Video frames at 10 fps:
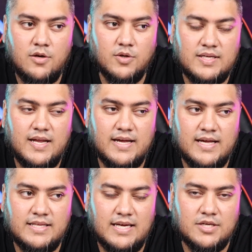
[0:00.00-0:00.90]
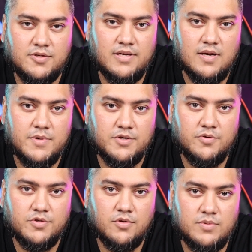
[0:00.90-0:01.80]
looks like it's actually coming
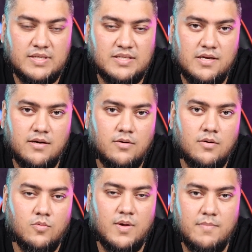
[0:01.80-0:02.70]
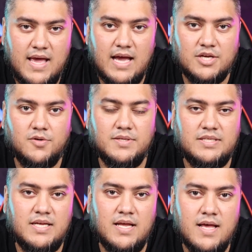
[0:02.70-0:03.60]
true. So this year, we may actually
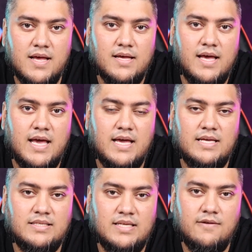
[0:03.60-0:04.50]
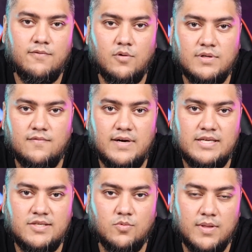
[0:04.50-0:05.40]
see a Z Fold
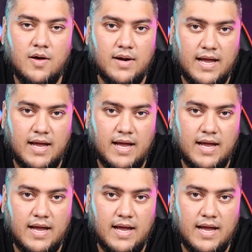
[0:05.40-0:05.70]
device without a